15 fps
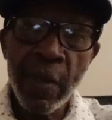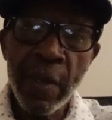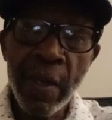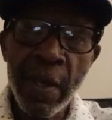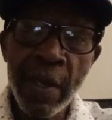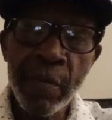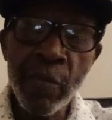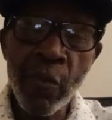
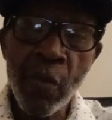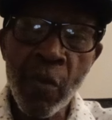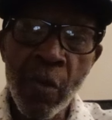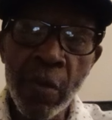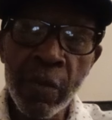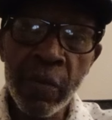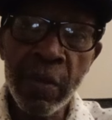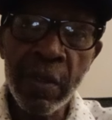had
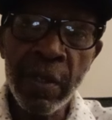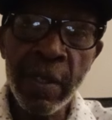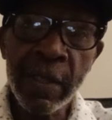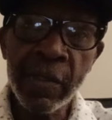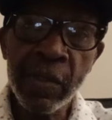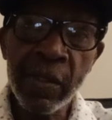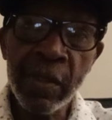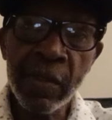more than
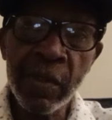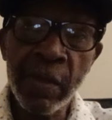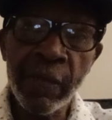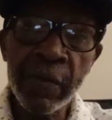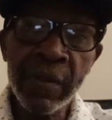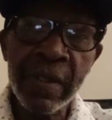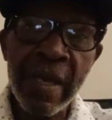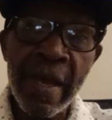excess of
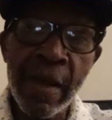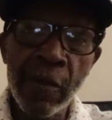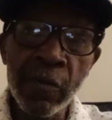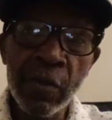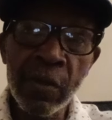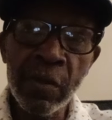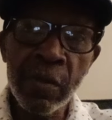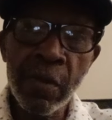
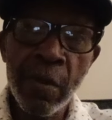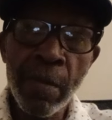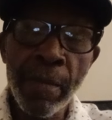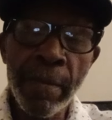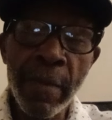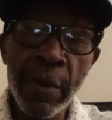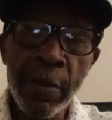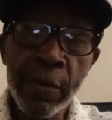1,000
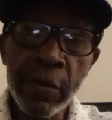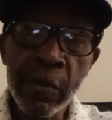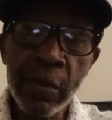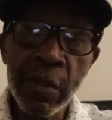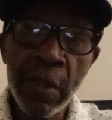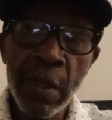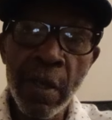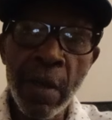murders
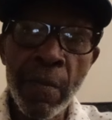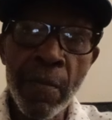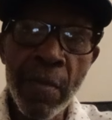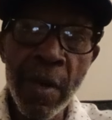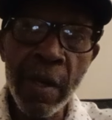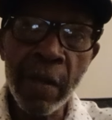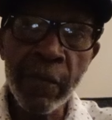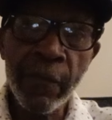a
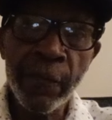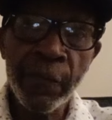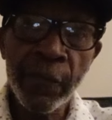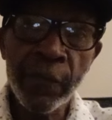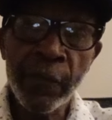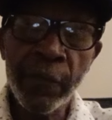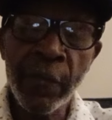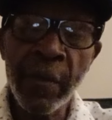month
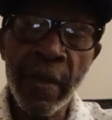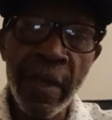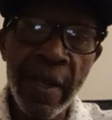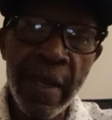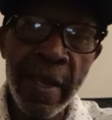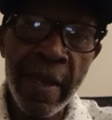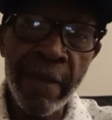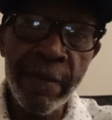for
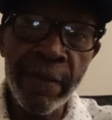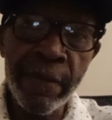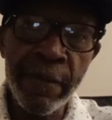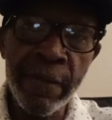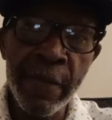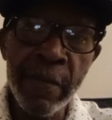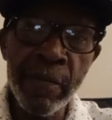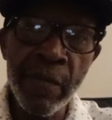
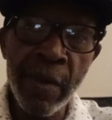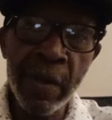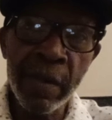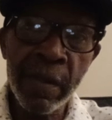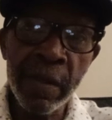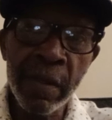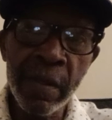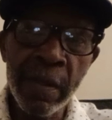every
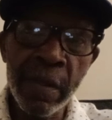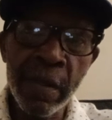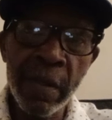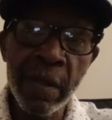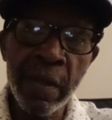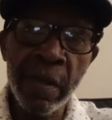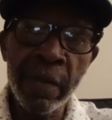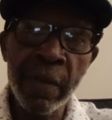month.
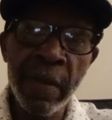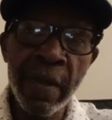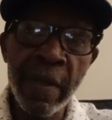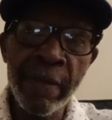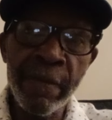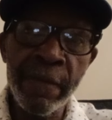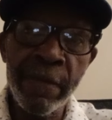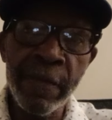
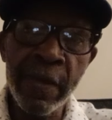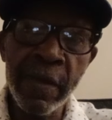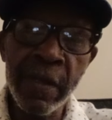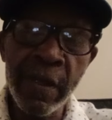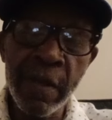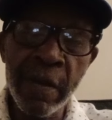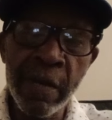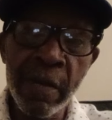Every
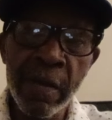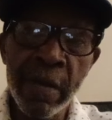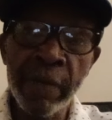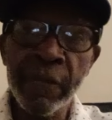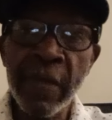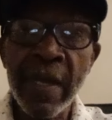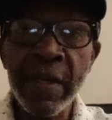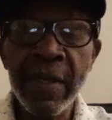year
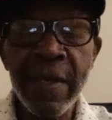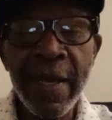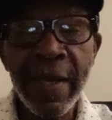of that